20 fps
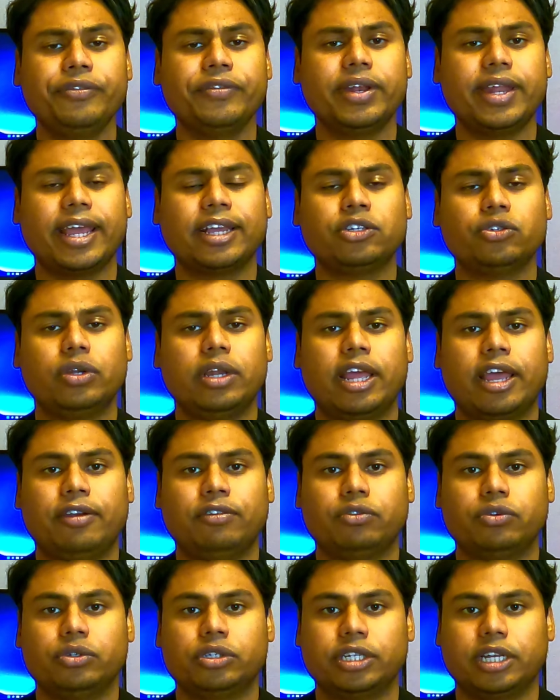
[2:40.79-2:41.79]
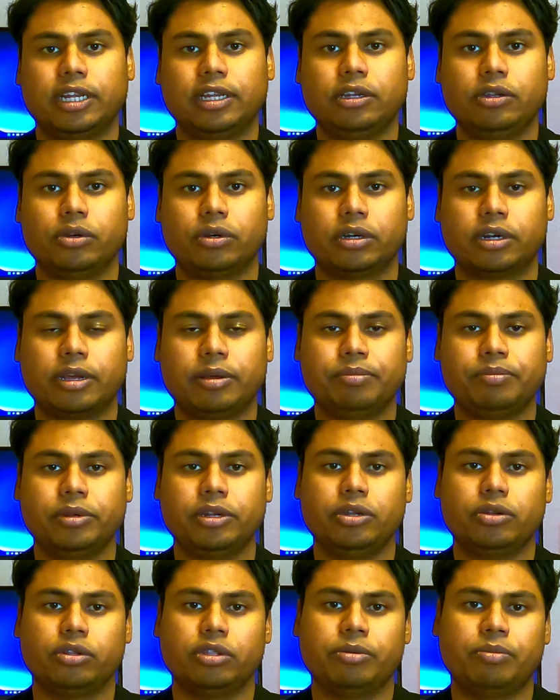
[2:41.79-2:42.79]
even actually have to tell your
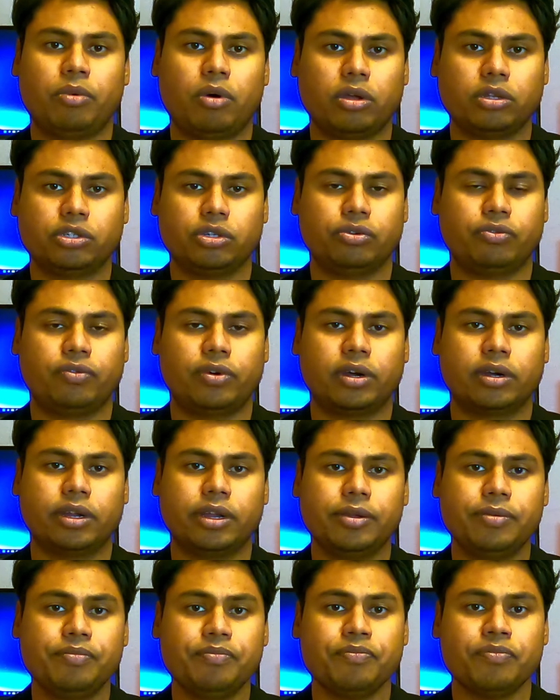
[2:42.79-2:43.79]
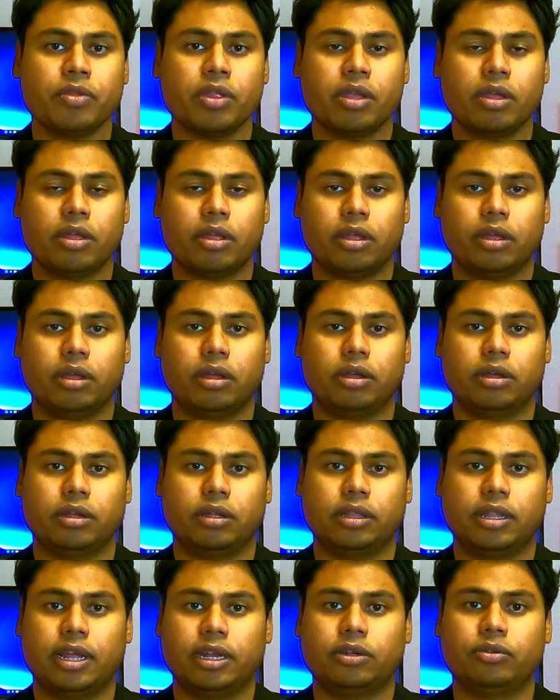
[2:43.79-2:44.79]
company or the boss you're working
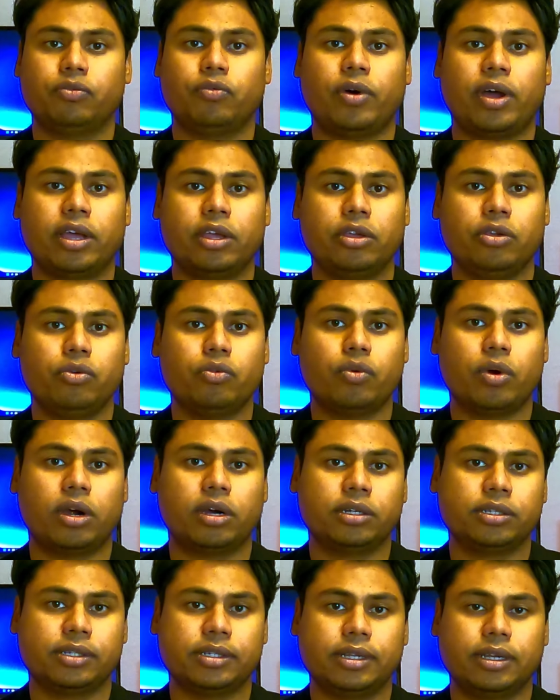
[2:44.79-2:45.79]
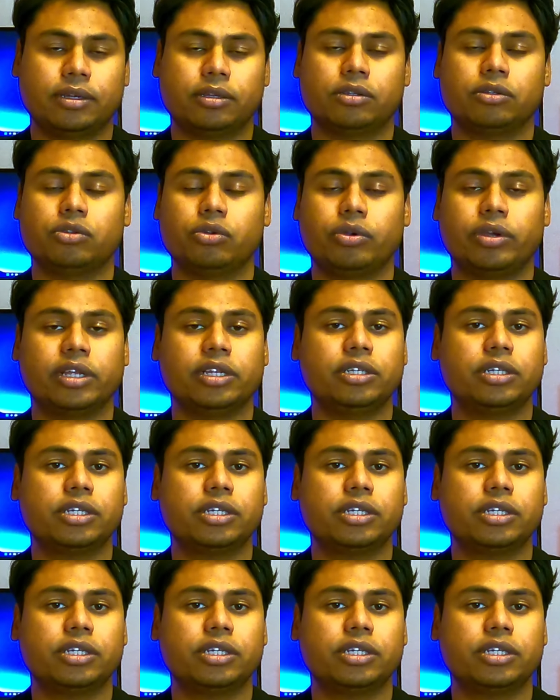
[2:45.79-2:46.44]
that why you are sick. You can